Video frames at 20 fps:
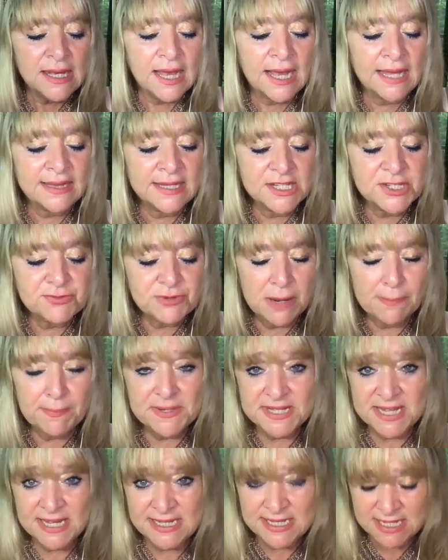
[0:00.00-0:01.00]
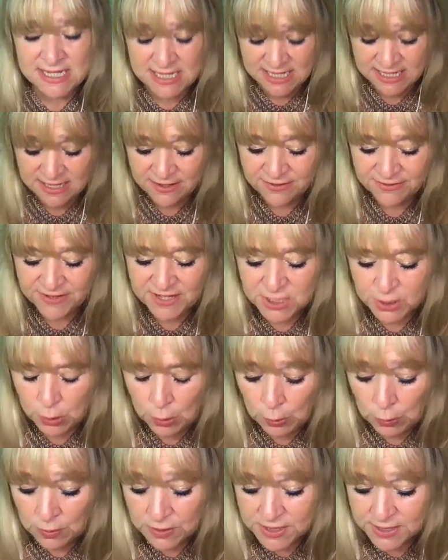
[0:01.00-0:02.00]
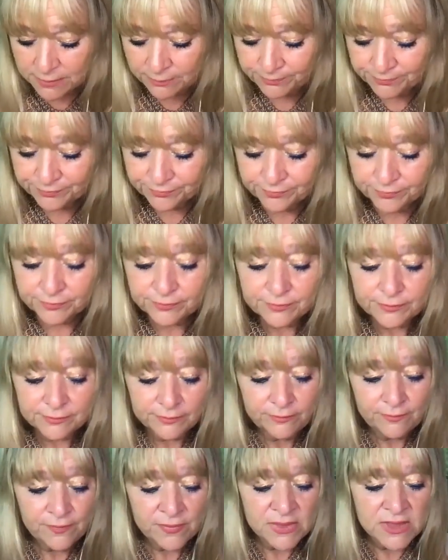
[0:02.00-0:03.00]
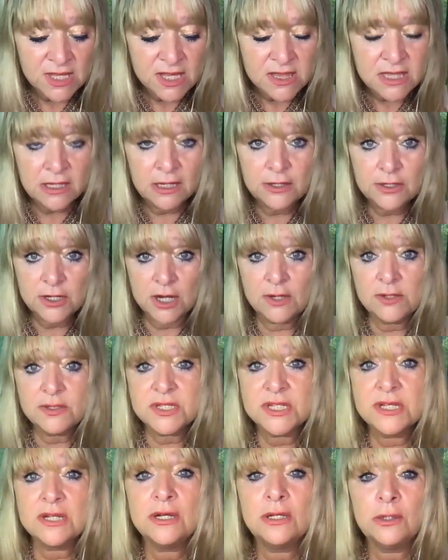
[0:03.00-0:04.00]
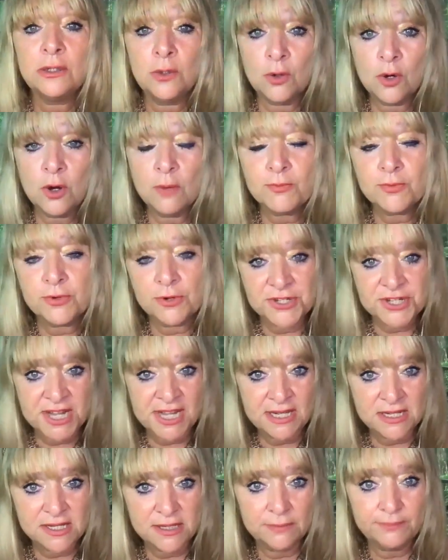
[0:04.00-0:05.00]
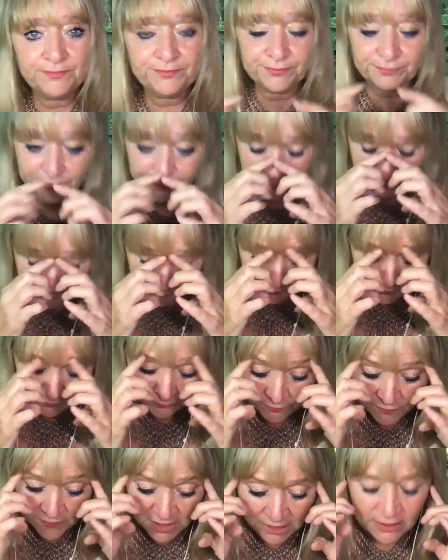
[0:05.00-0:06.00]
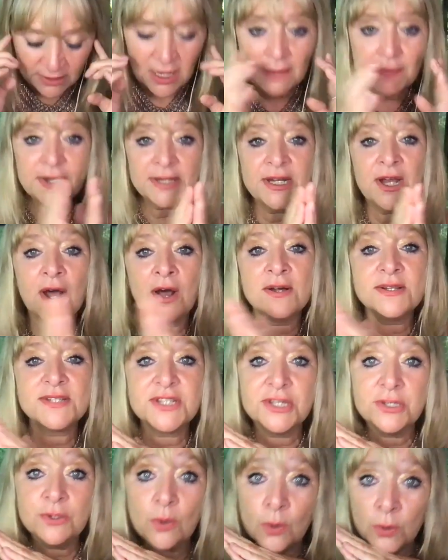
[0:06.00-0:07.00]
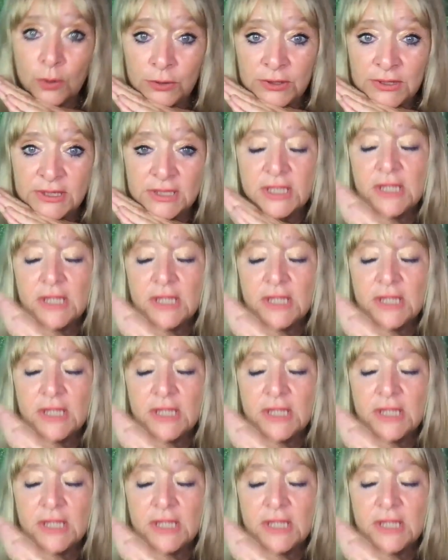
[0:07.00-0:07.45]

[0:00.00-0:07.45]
And this representative is called the Lakota Law Project. And I'm going to ask you all,